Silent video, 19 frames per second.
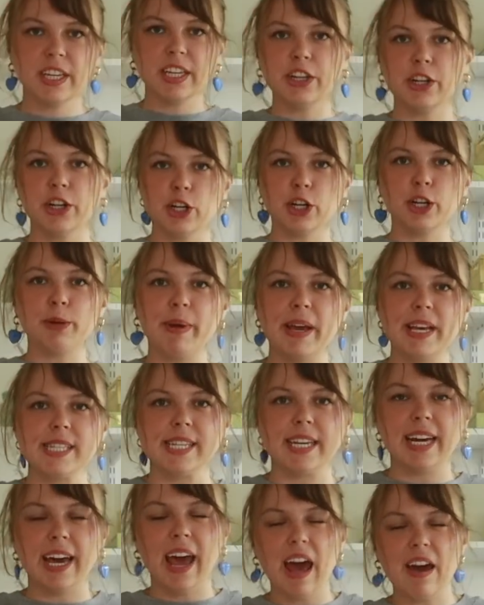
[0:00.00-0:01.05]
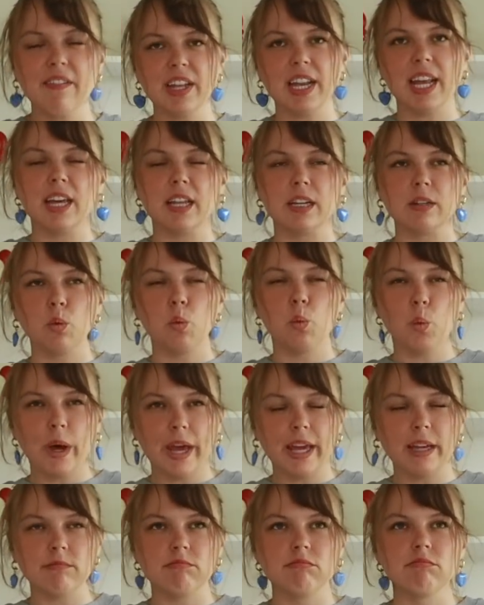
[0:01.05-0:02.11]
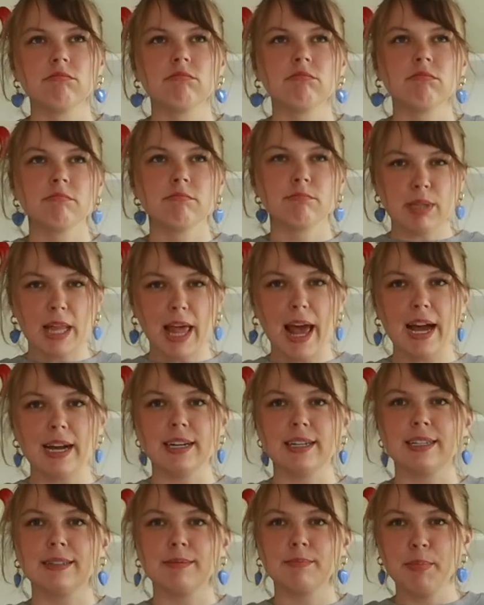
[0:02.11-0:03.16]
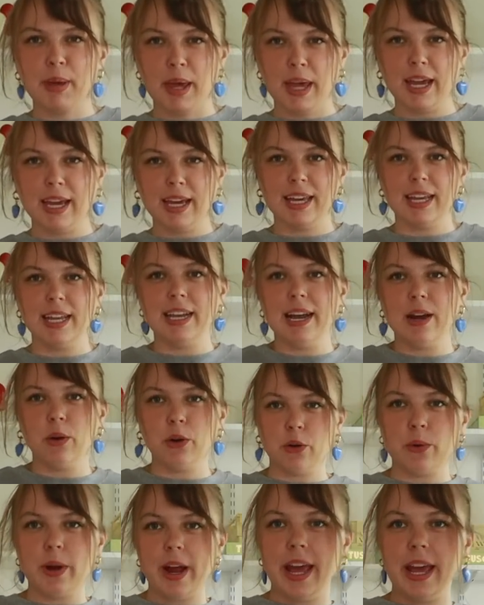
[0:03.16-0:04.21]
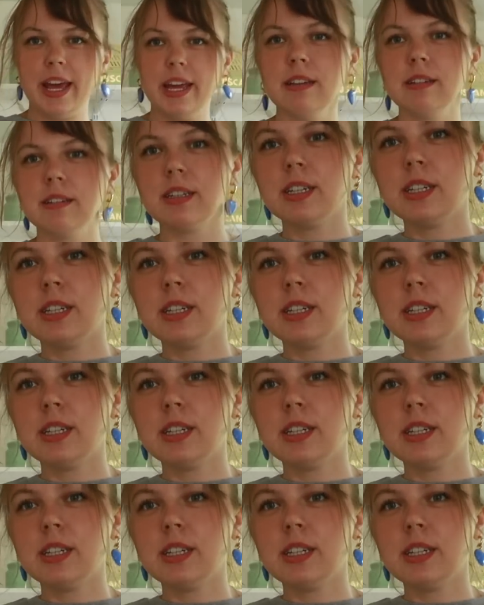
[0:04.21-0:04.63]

like they're a good basic. I have it in white, black, pink, and now gray.